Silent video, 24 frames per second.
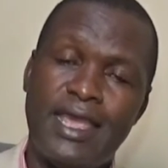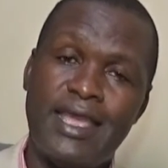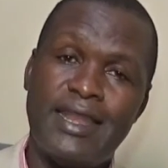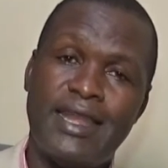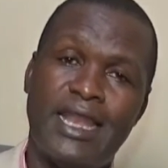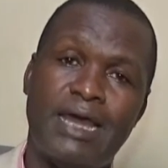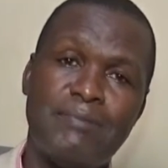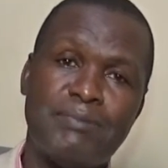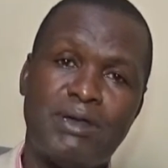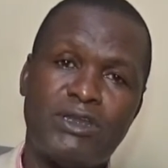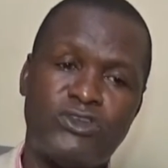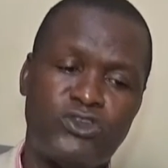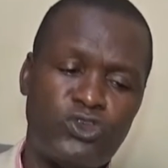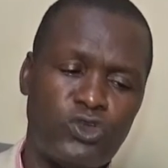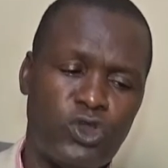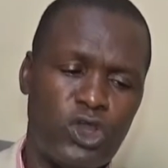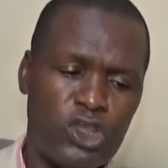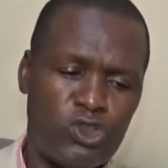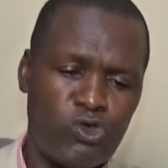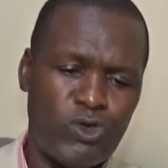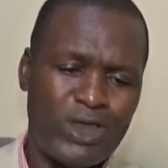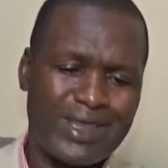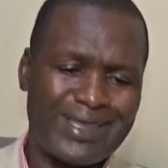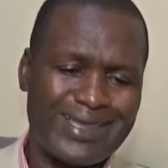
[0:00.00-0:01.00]
And number two,
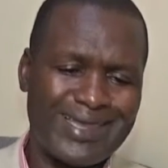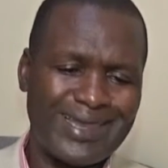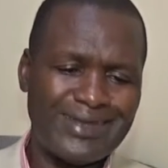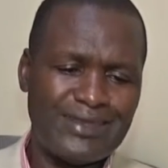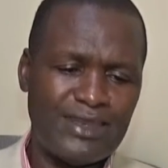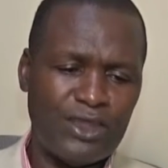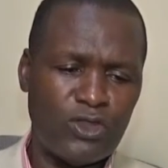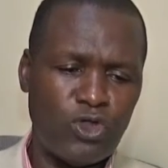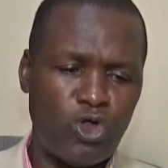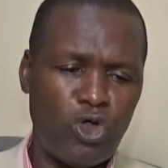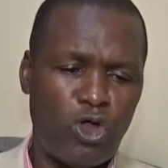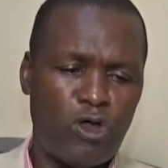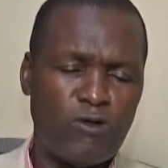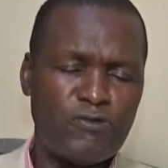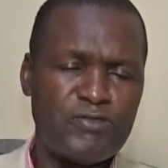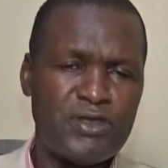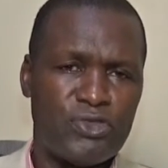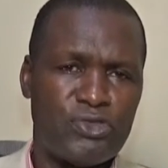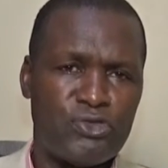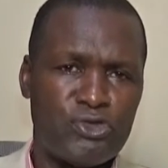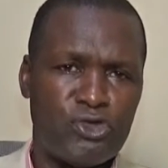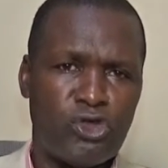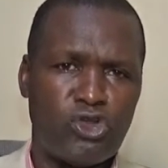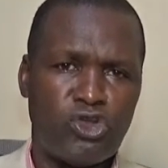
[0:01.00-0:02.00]
you are getting off
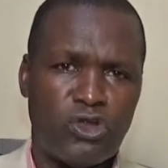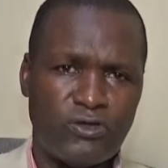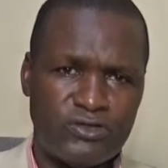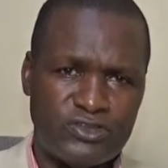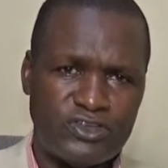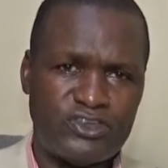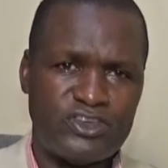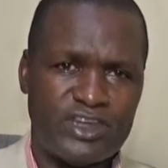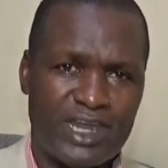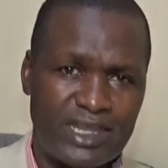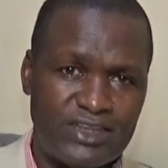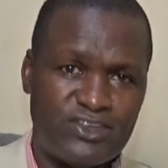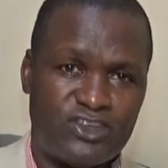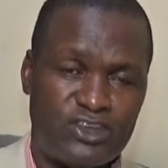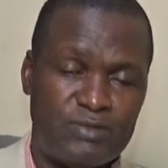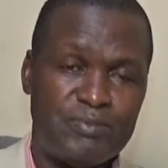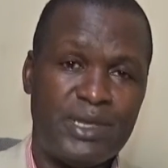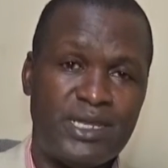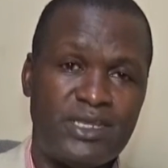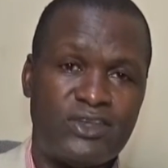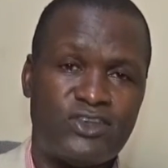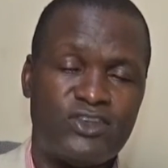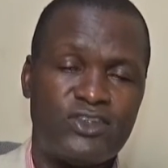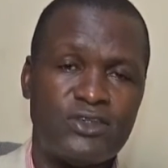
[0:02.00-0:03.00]
the throne of
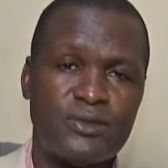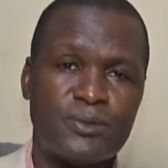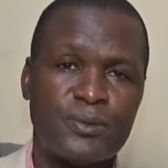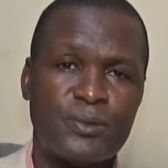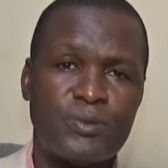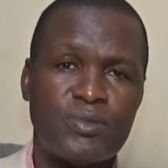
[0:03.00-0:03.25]
judgment